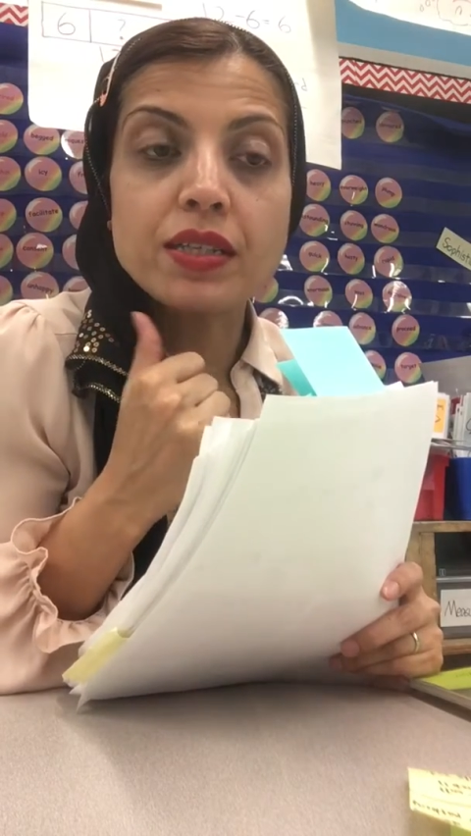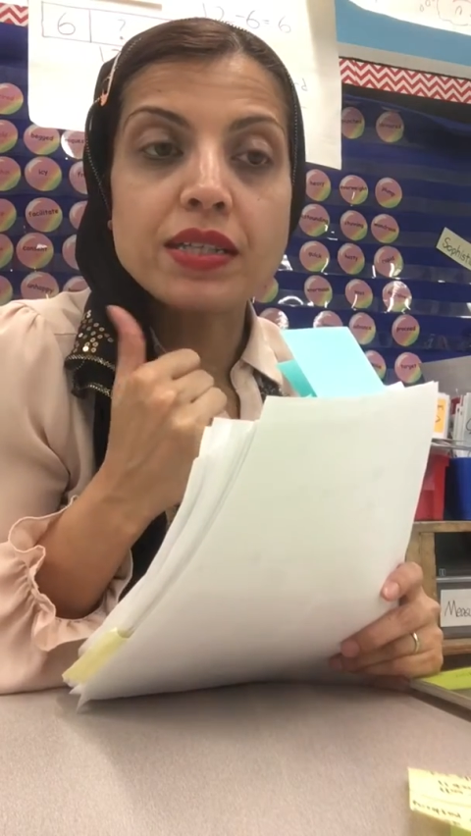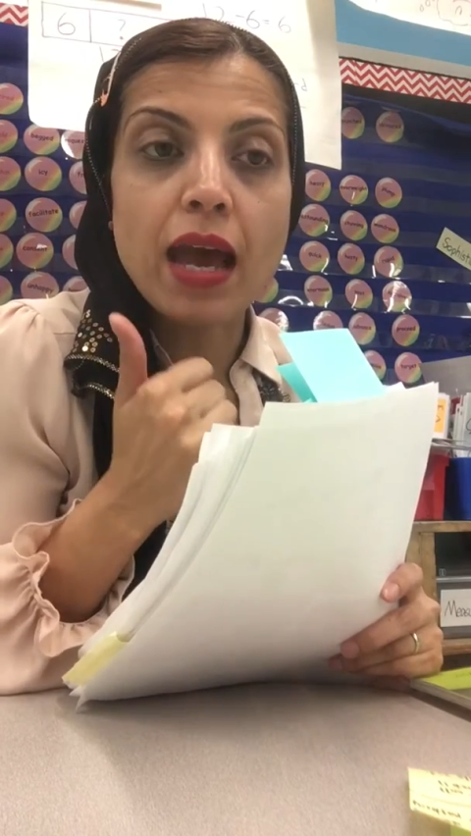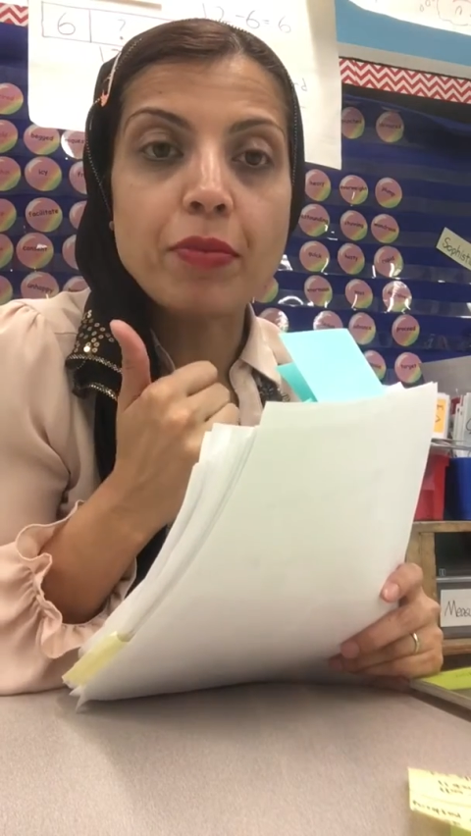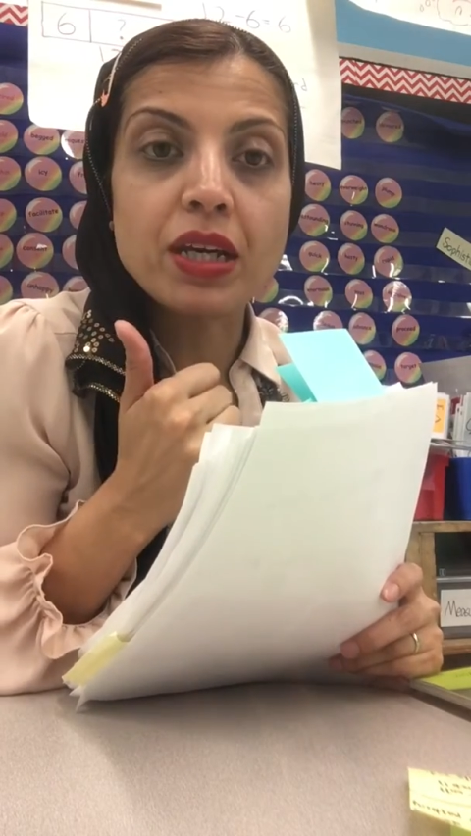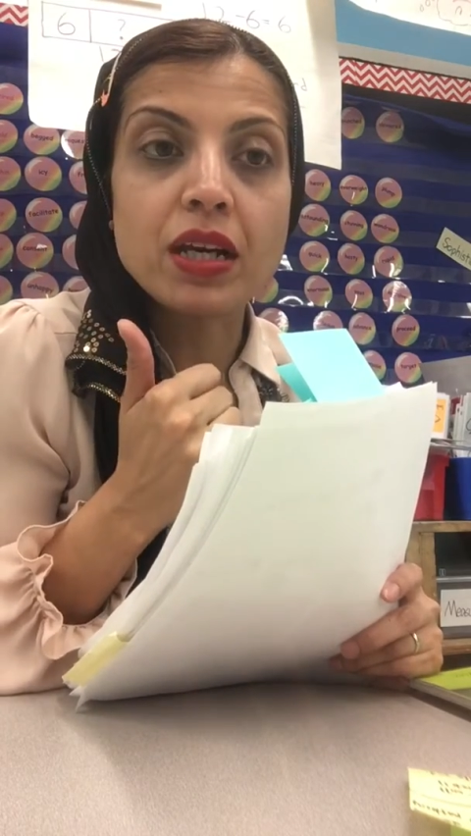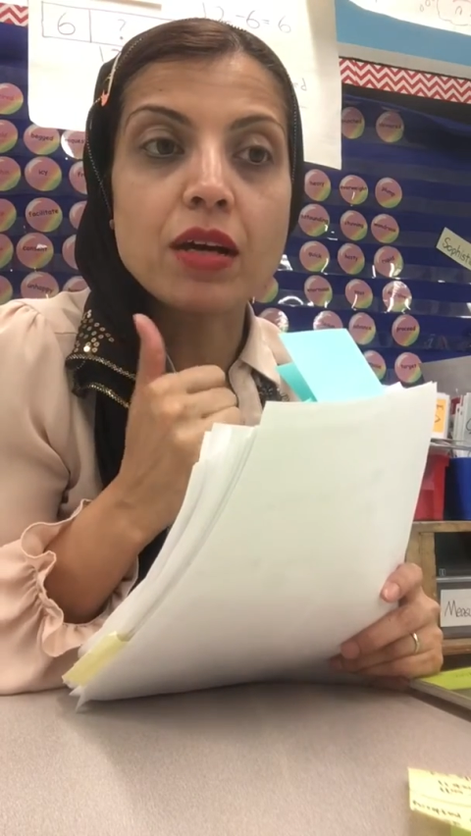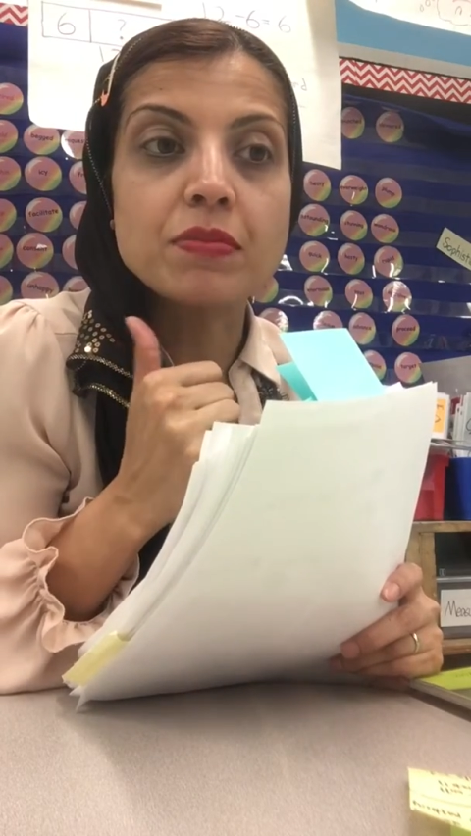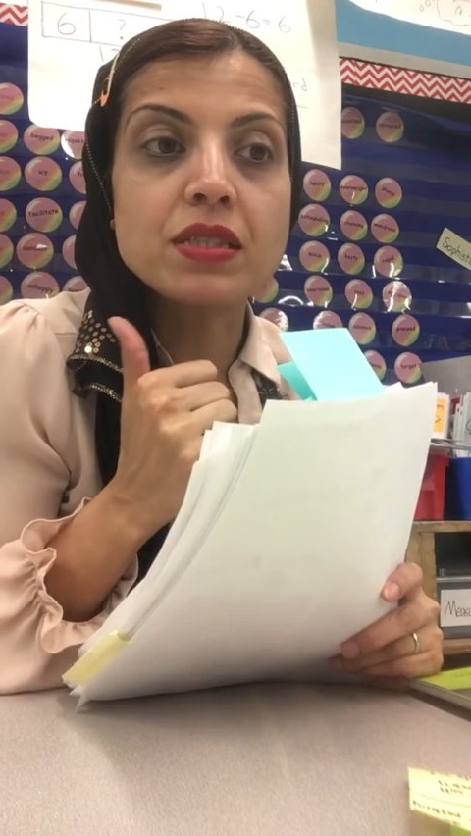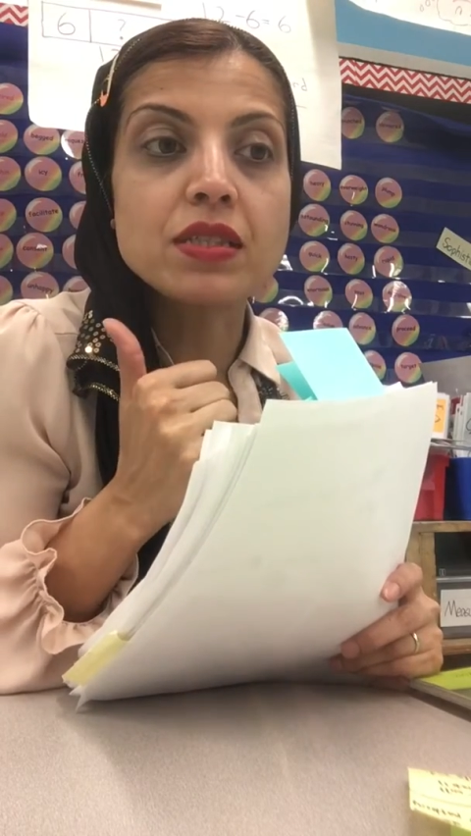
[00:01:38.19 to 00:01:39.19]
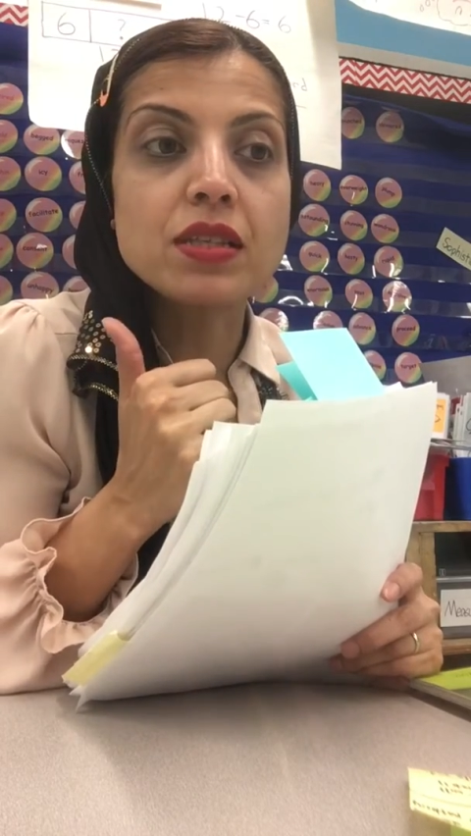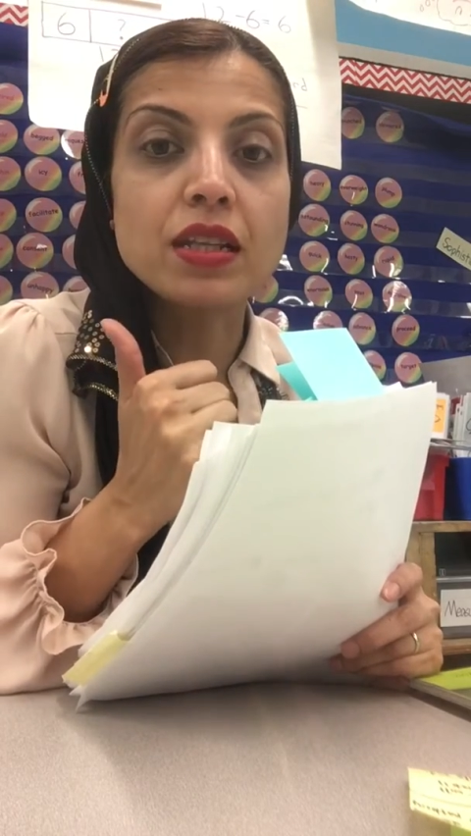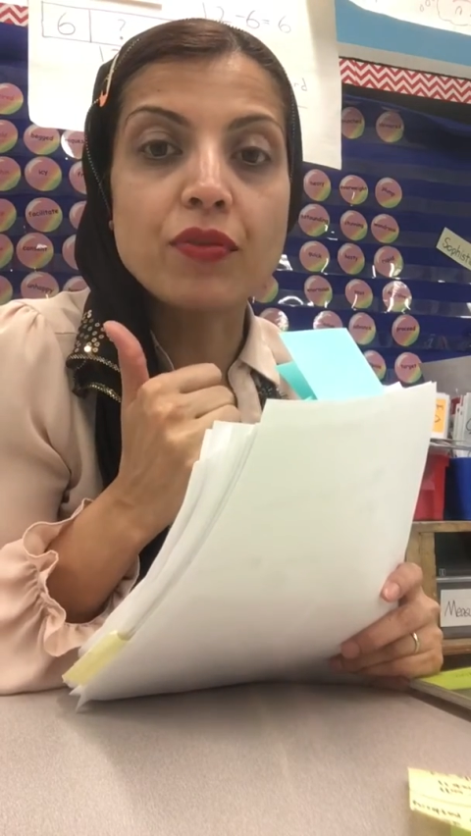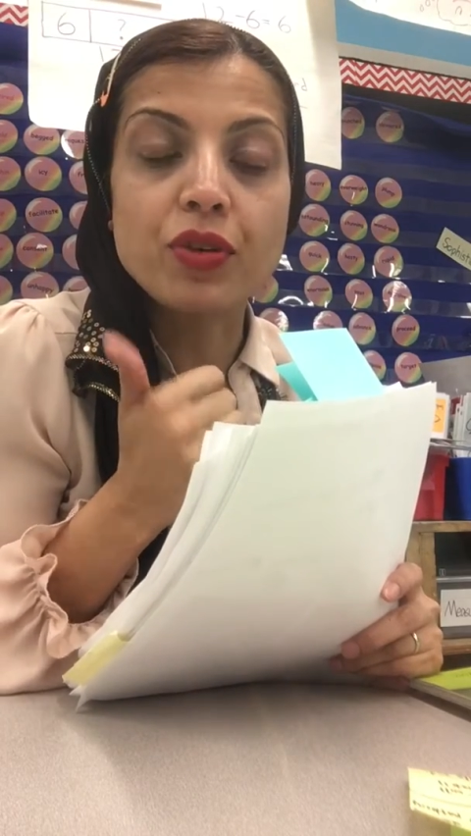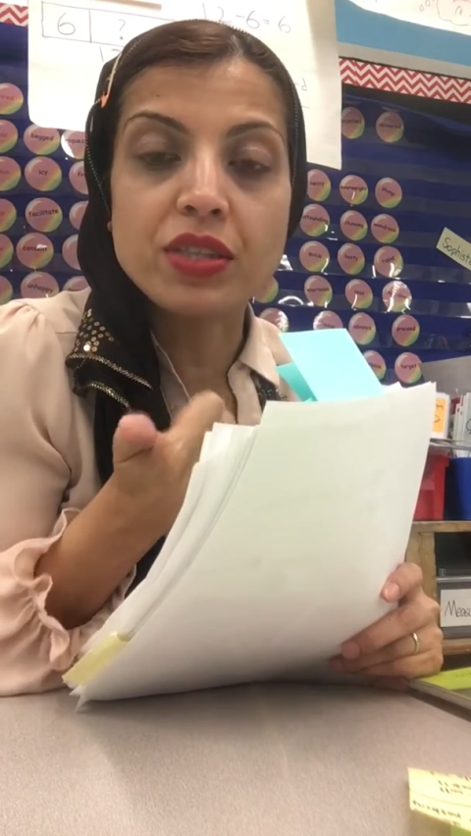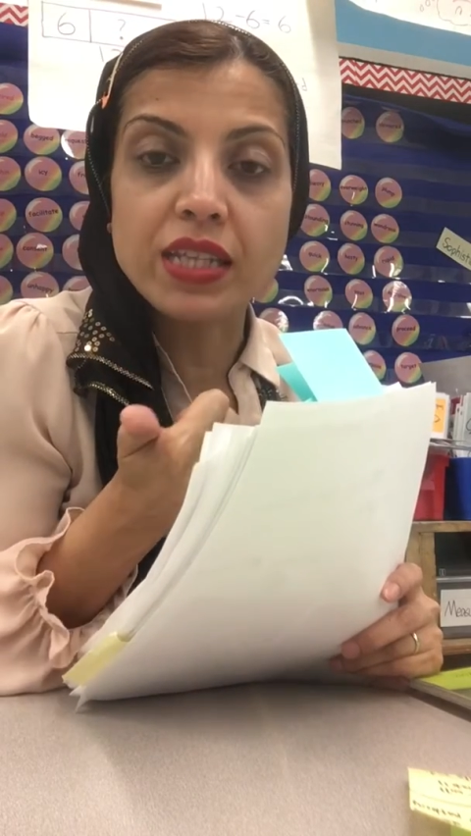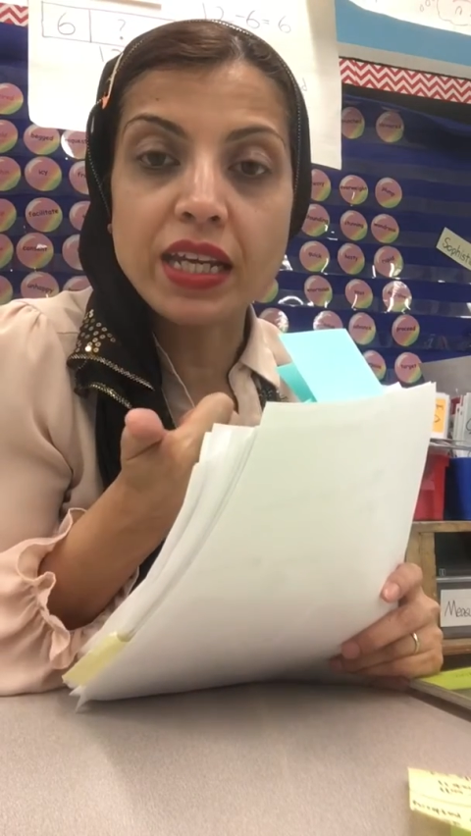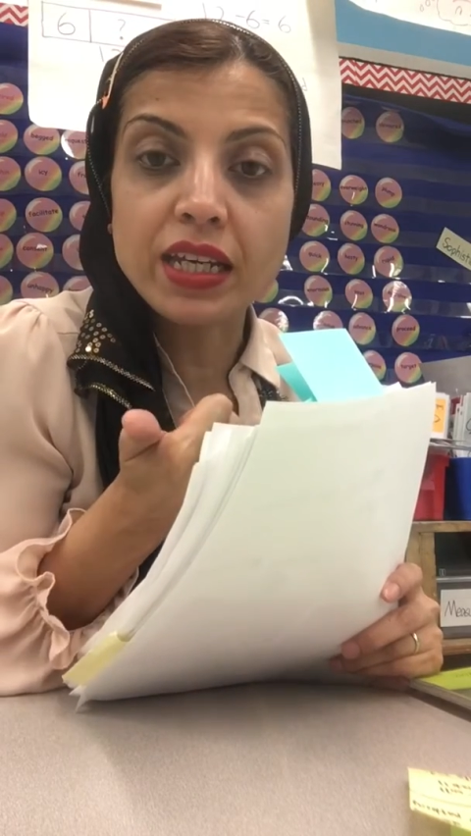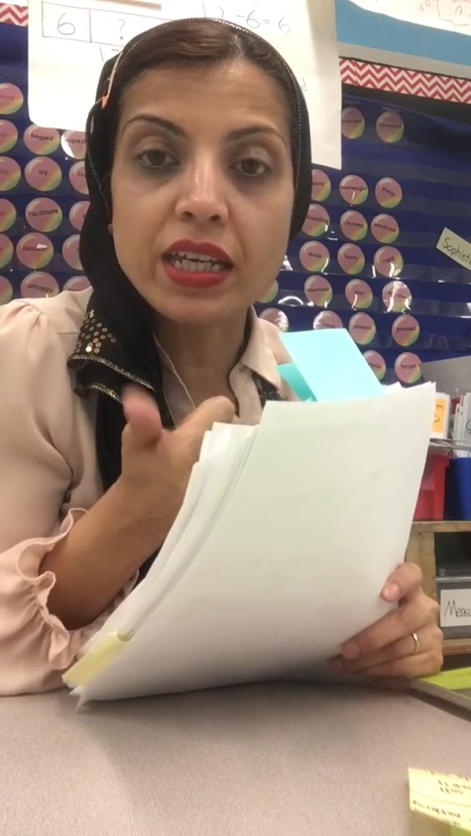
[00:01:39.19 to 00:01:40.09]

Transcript: Sammy comes to live with Dink.